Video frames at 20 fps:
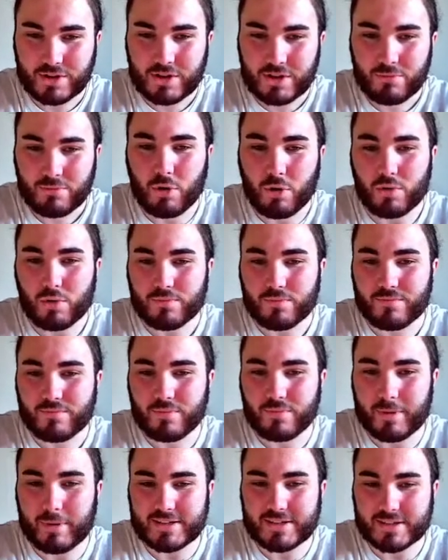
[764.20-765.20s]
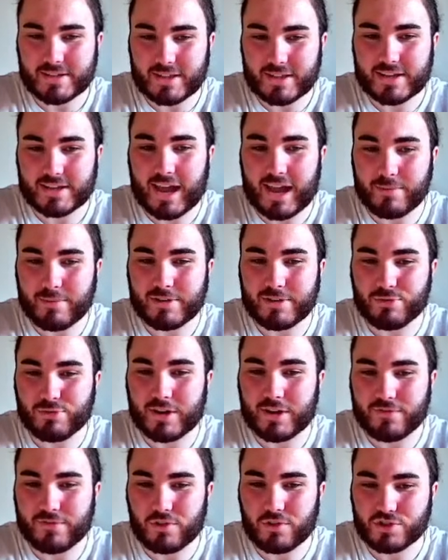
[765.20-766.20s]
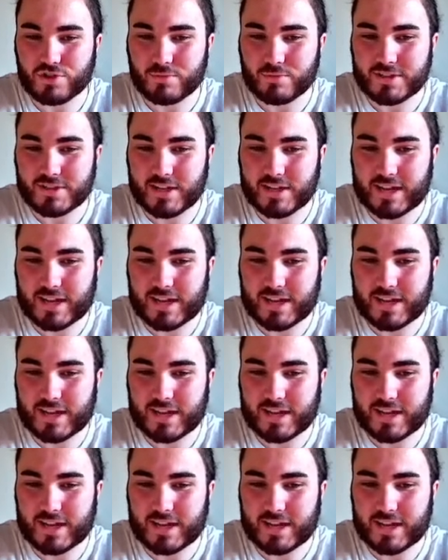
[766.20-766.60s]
Well, from basically game week 24, should we say.